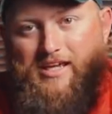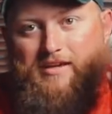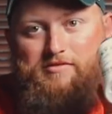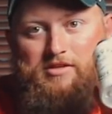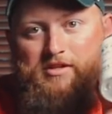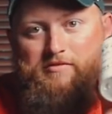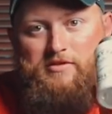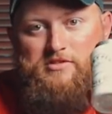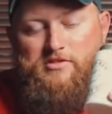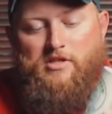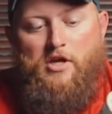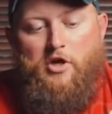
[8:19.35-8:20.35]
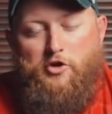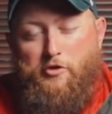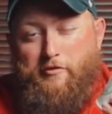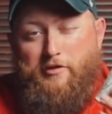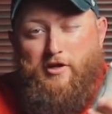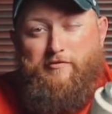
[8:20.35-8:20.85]
Even if it's
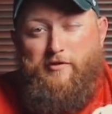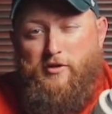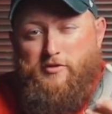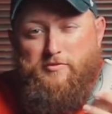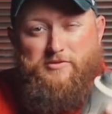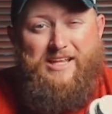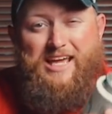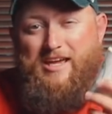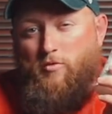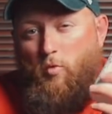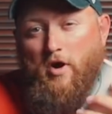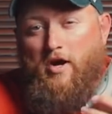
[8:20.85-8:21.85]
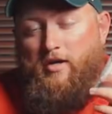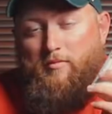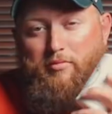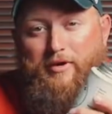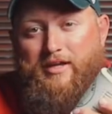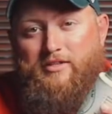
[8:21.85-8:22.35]
your first day wearing a
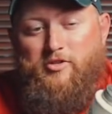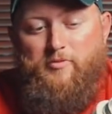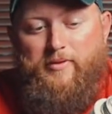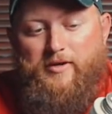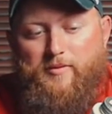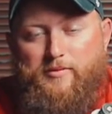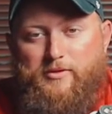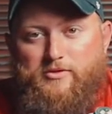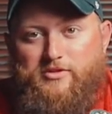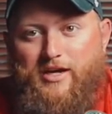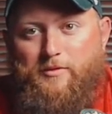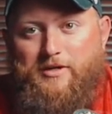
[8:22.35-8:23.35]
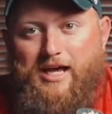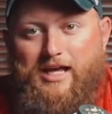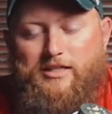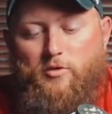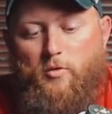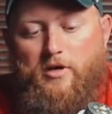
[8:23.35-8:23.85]
brand new pair of boots, I would
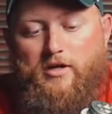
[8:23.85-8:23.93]
highly